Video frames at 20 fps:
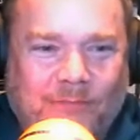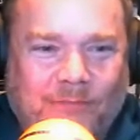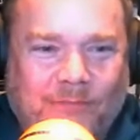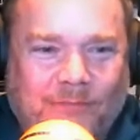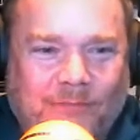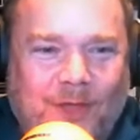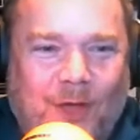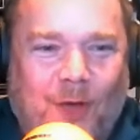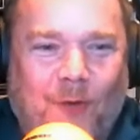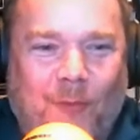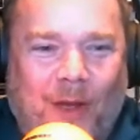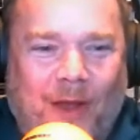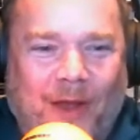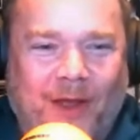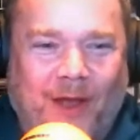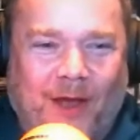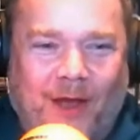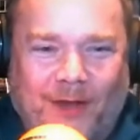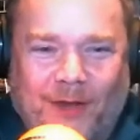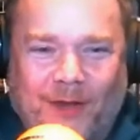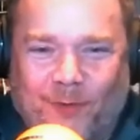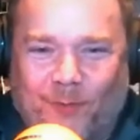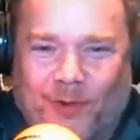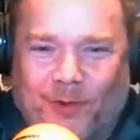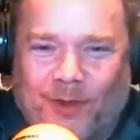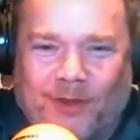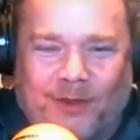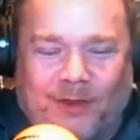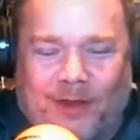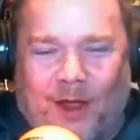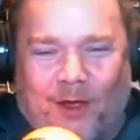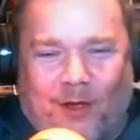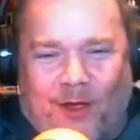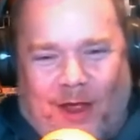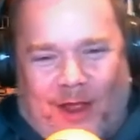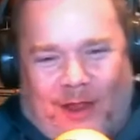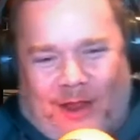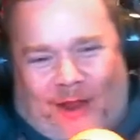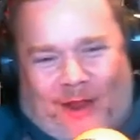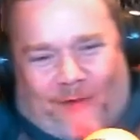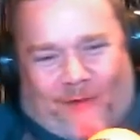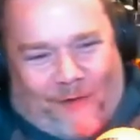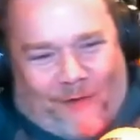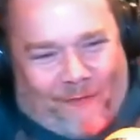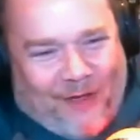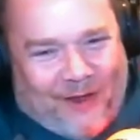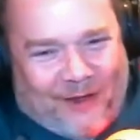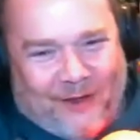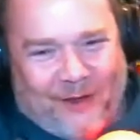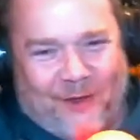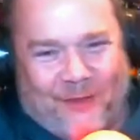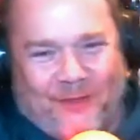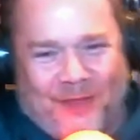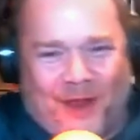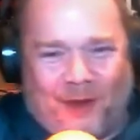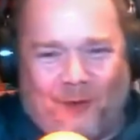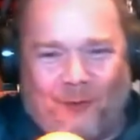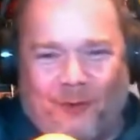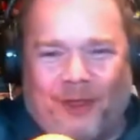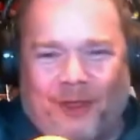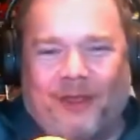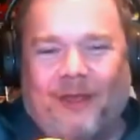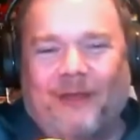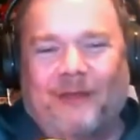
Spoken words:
Oh my God, here we go. No, I don't know if I can do it that quick.